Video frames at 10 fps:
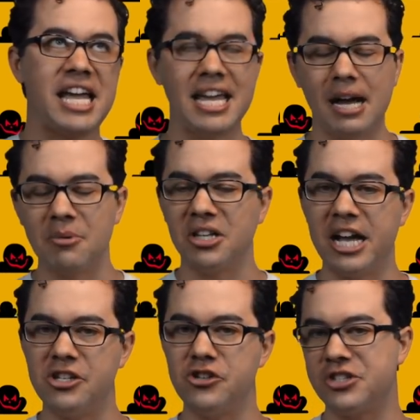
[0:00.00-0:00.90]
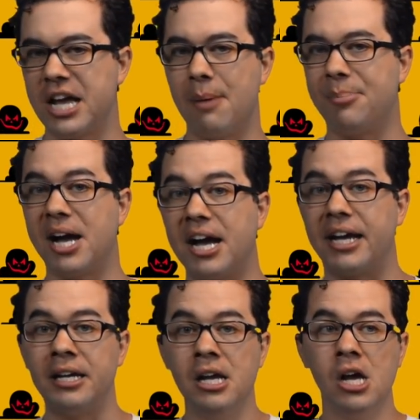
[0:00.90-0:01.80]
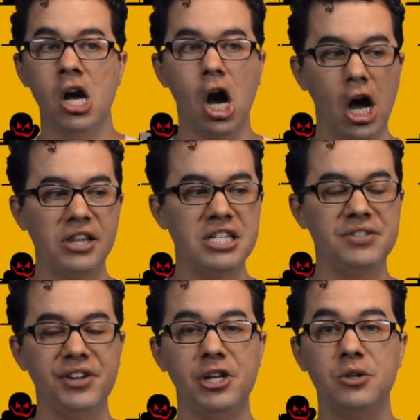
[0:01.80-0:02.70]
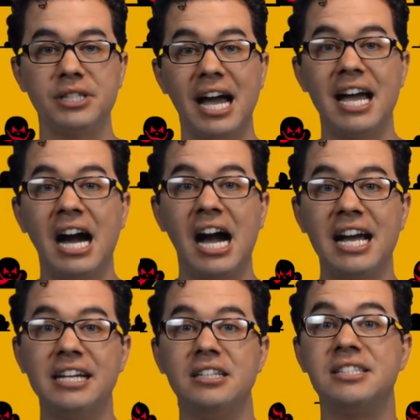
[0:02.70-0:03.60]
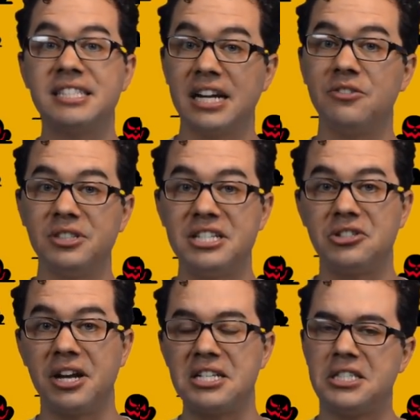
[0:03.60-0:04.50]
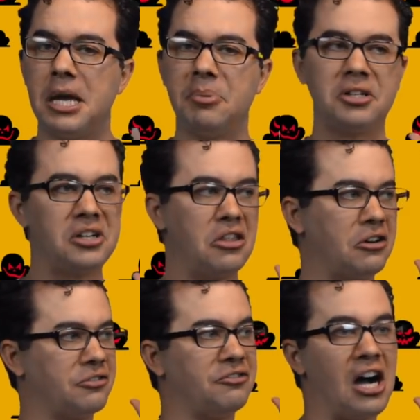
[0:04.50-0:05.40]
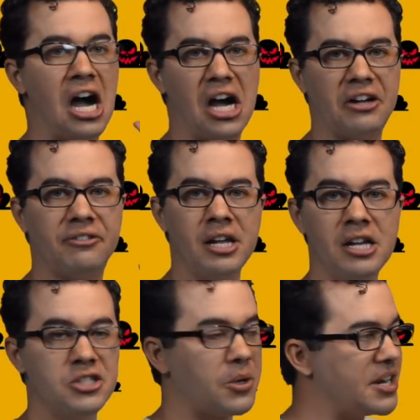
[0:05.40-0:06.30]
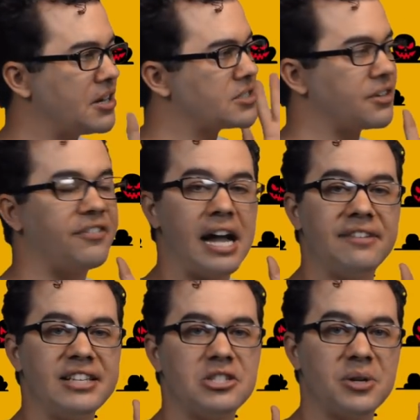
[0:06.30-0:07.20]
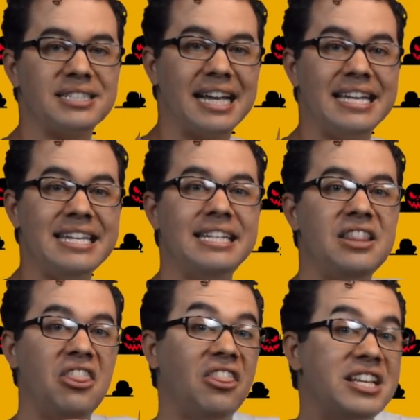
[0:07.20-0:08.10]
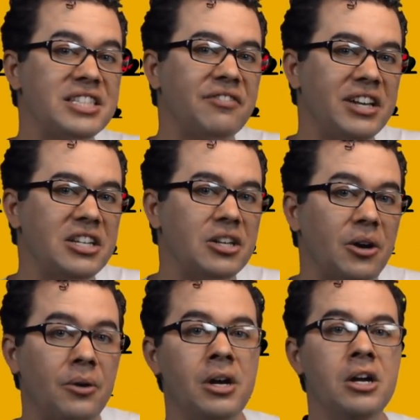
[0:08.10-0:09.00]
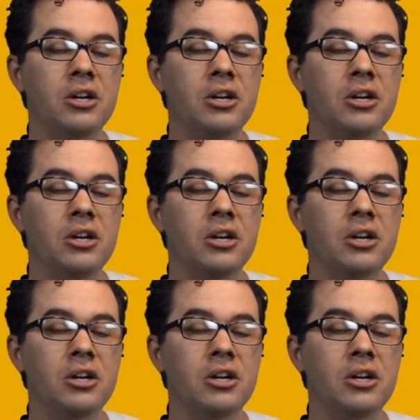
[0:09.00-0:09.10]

Nate, I'm glad you stopped by. On these videos, I hide several Easter eggs, typically there are five. So here's the five Easter eggs I hid in this video.